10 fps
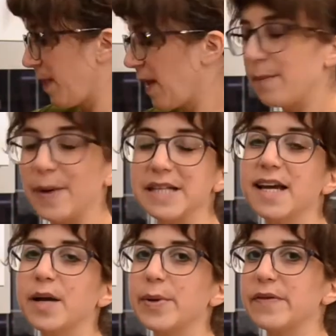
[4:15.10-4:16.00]
It might
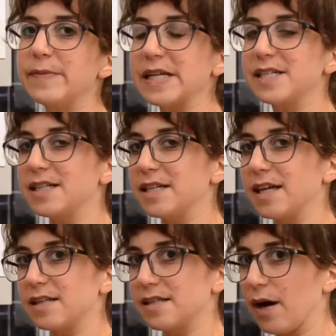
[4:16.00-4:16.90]
take a bit of mixing to
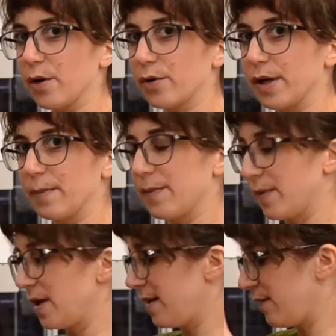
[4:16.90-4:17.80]
get the sour cream
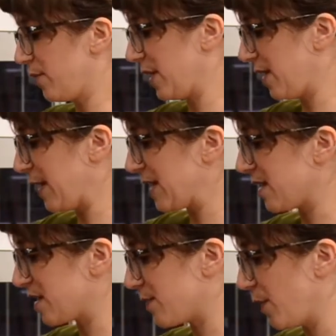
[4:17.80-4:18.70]
really mixed
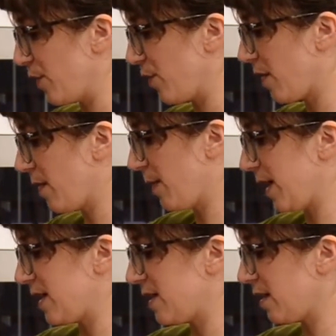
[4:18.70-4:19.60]
and smooth.
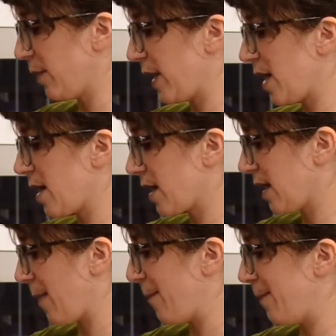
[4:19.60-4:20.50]
Mine is still a bit
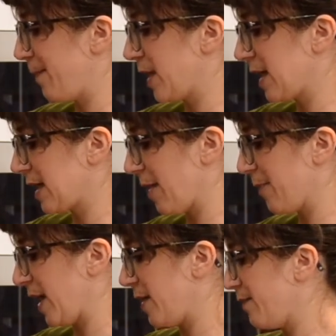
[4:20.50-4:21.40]

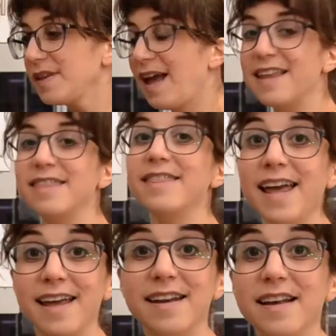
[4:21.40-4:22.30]
clumpy. And
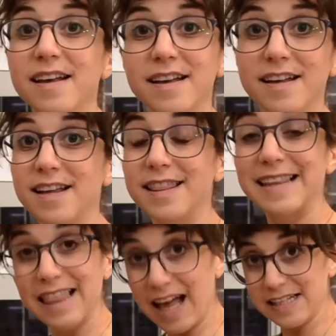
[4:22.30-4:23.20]
then
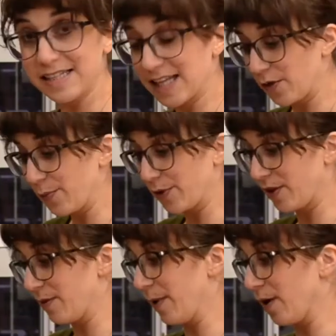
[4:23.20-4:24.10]
the last thing you put
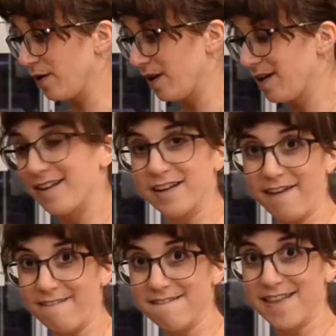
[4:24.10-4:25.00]
in the bowl,
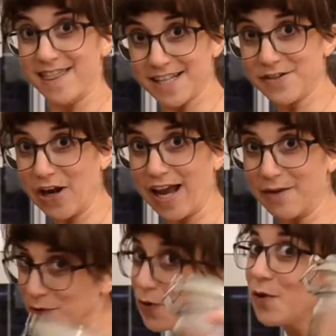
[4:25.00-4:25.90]
that's
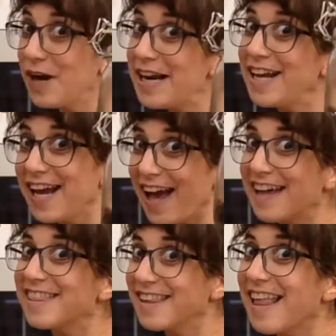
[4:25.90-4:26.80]
right, we're already
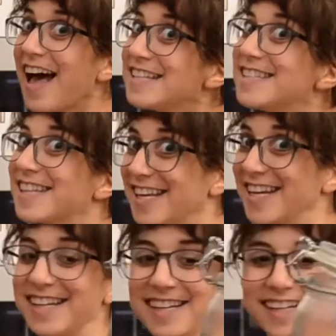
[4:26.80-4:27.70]
at the last
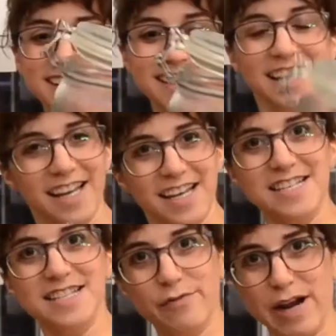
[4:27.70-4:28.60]
thing,
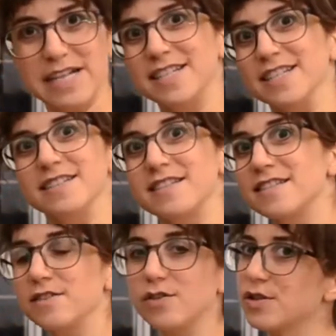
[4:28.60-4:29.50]
is the
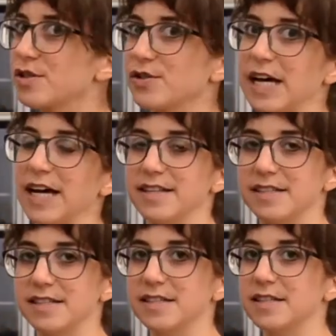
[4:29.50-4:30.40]
raisins or sultanas.